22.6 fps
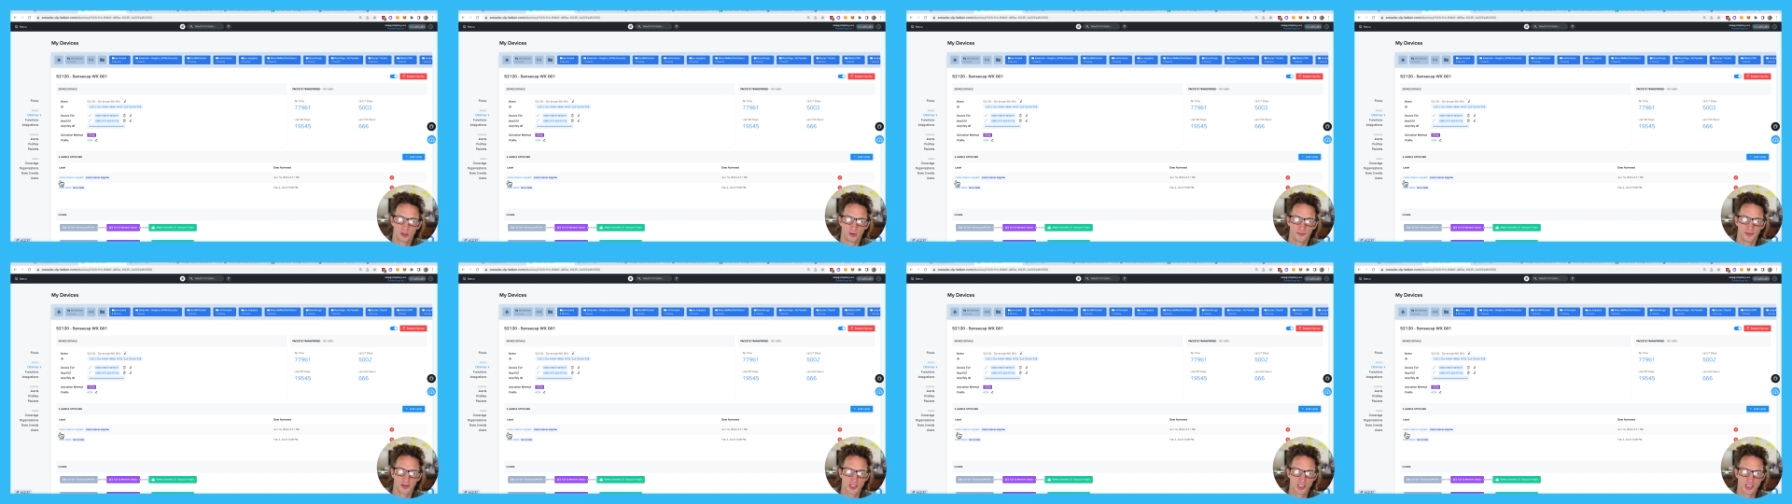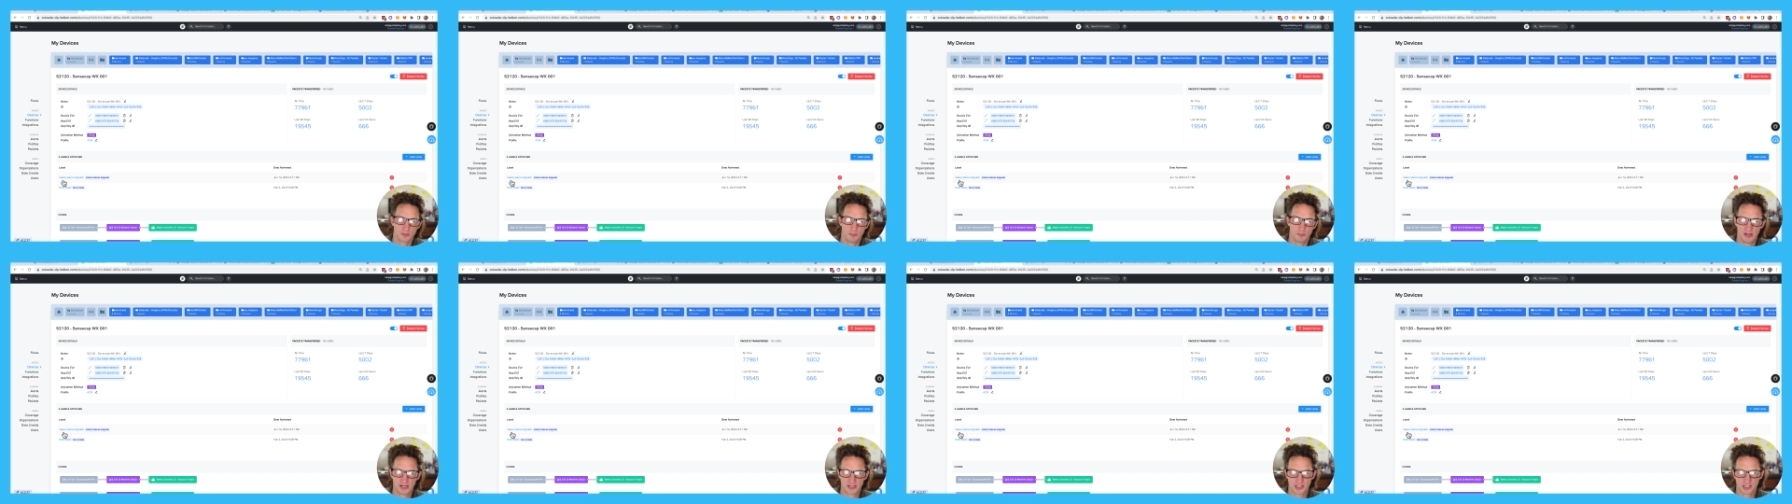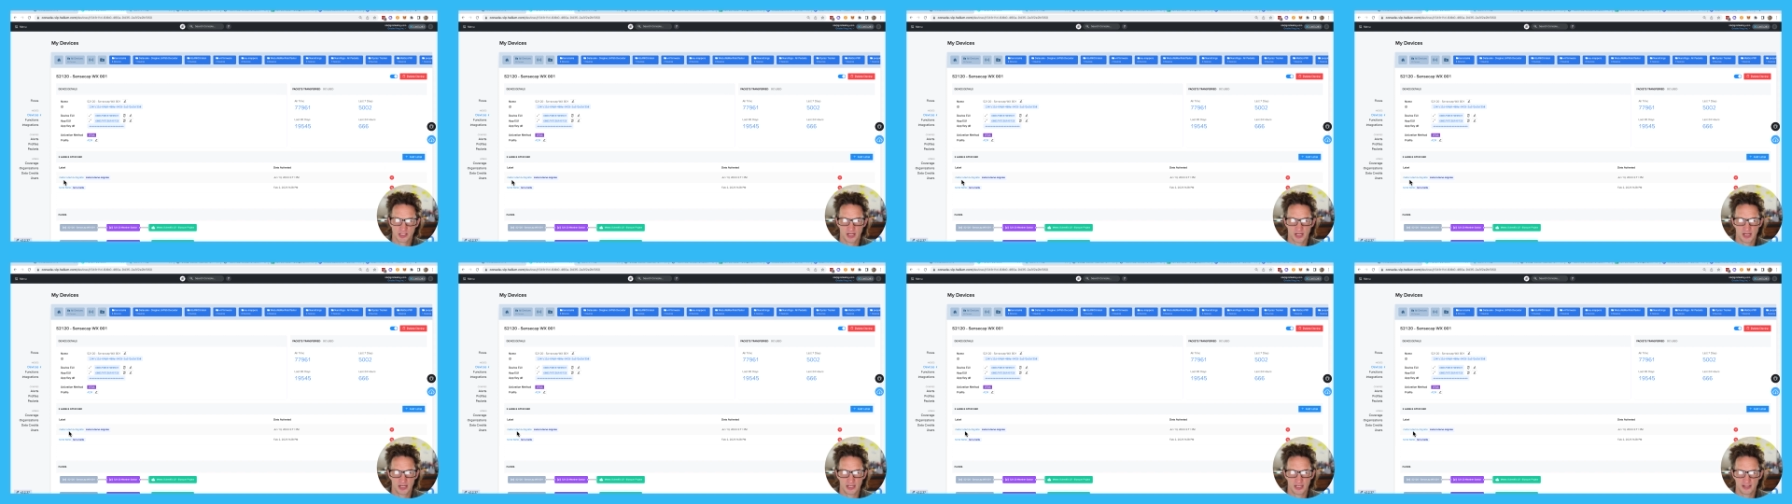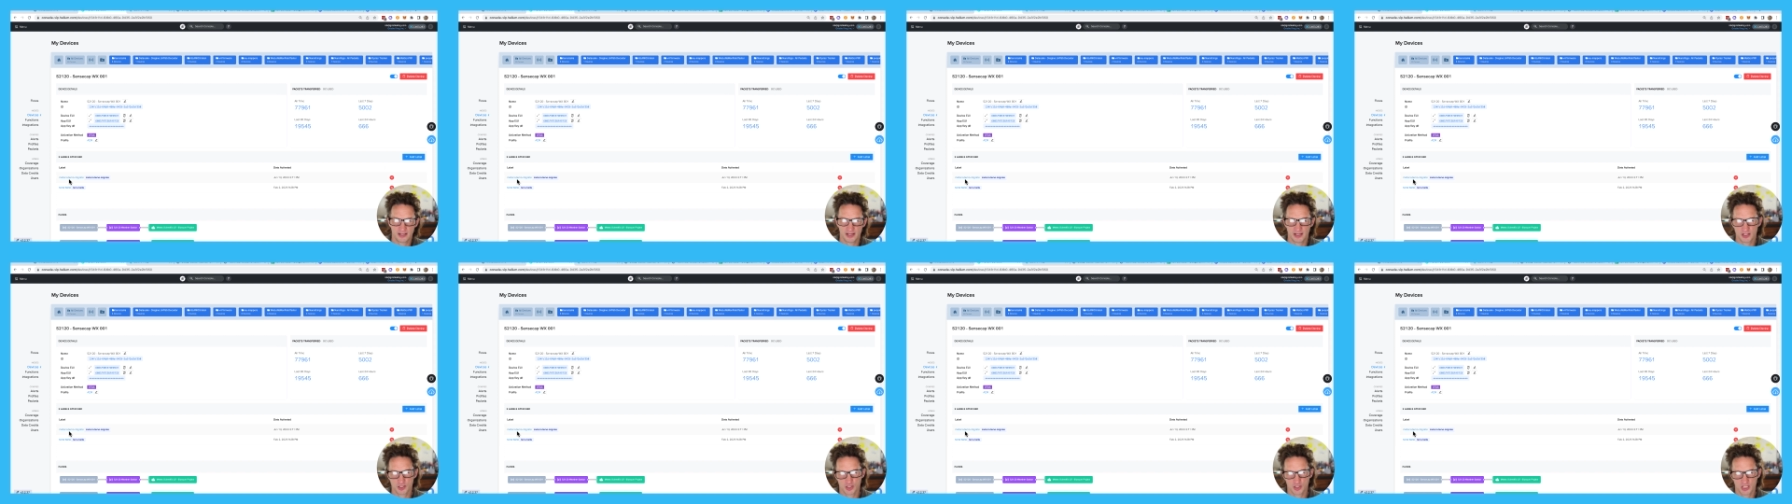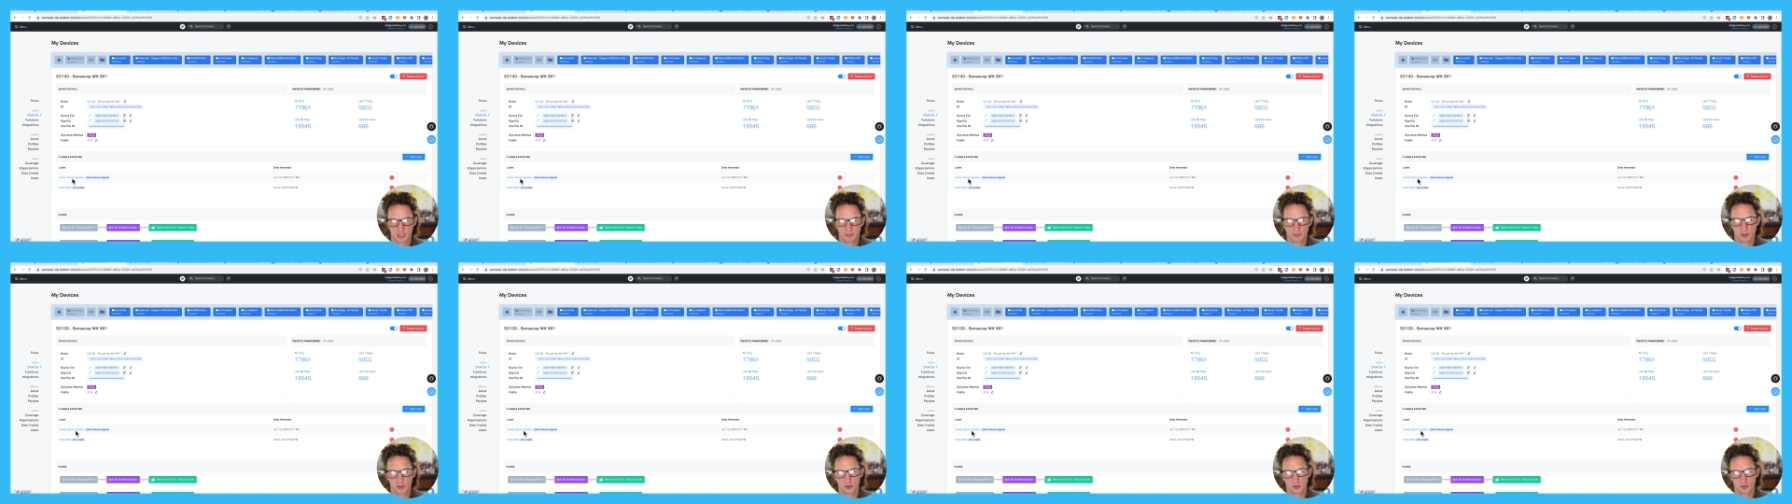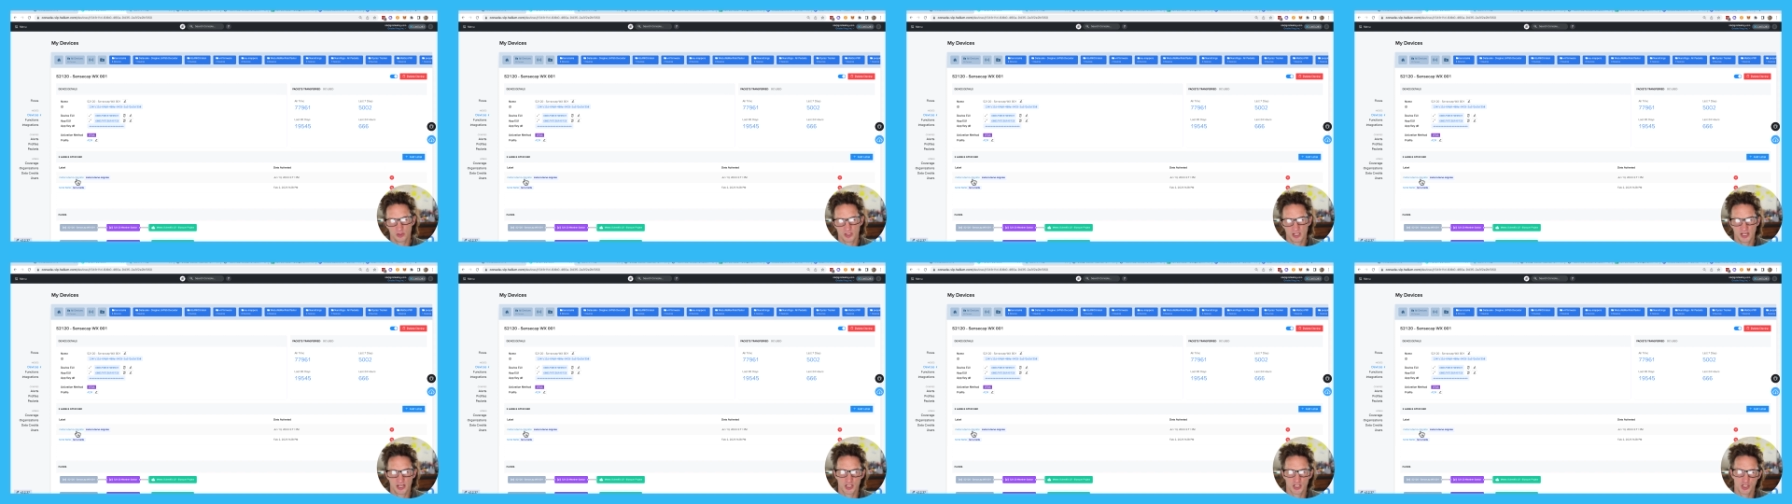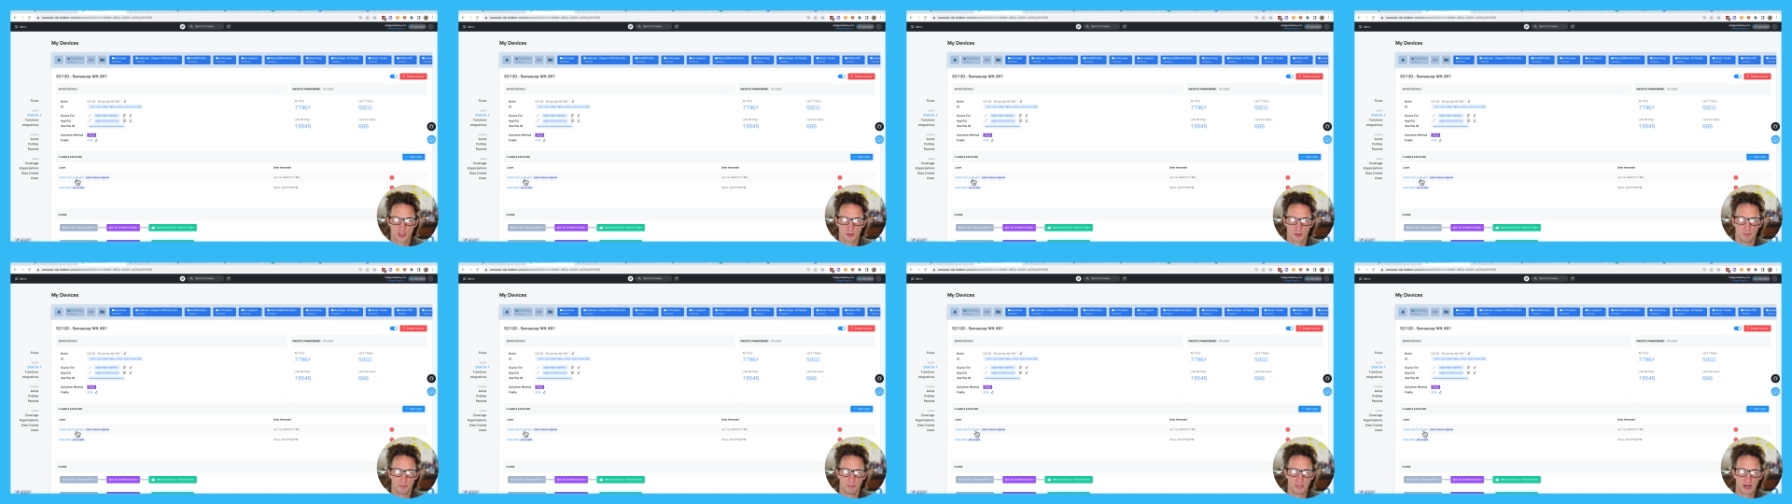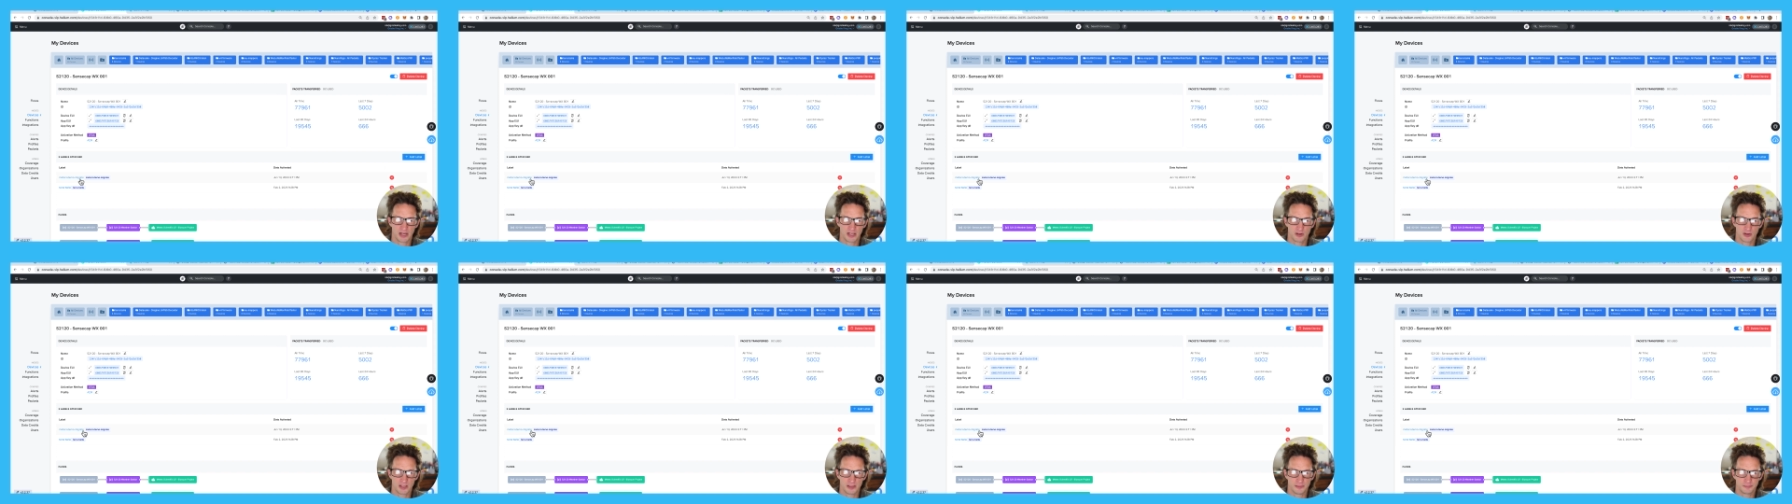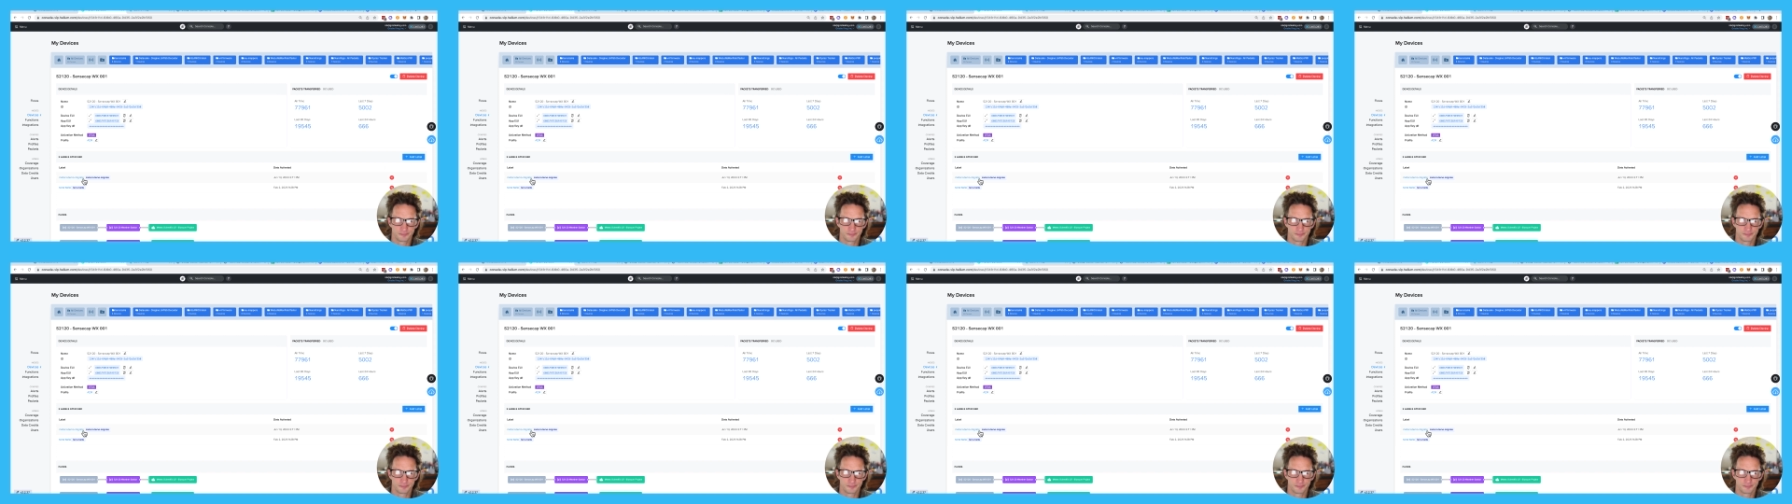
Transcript: this metsci-demo-migrate.